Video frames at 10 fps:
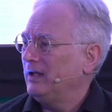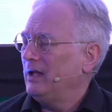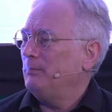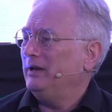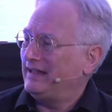
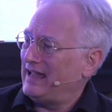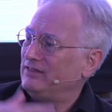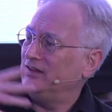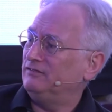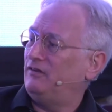But again,
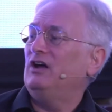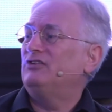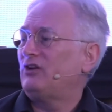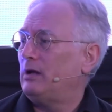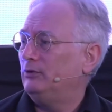the
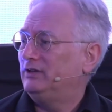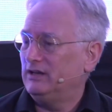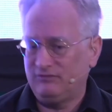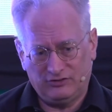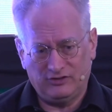advice I would
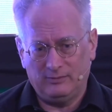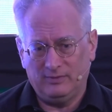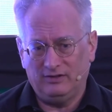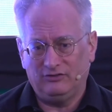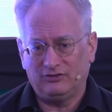give to them
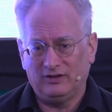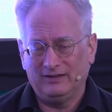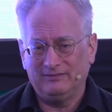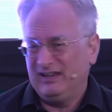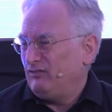is
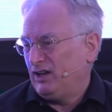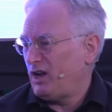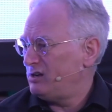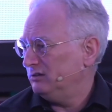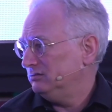give it a
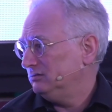go.